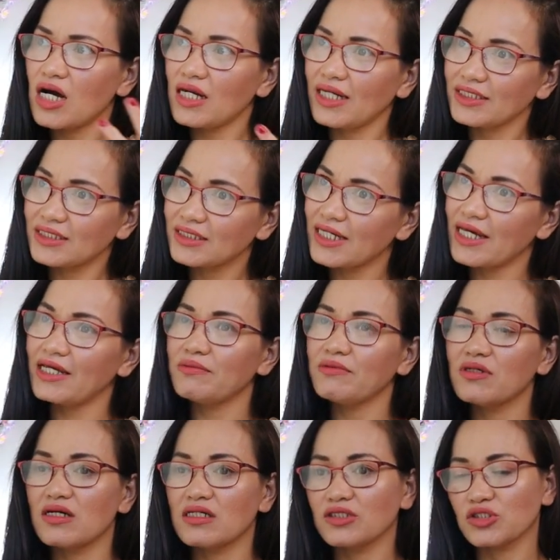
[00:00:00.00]
let's
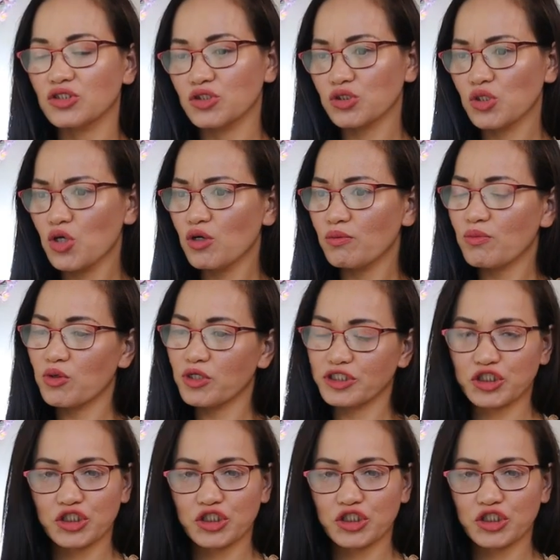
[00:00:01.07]
say soap or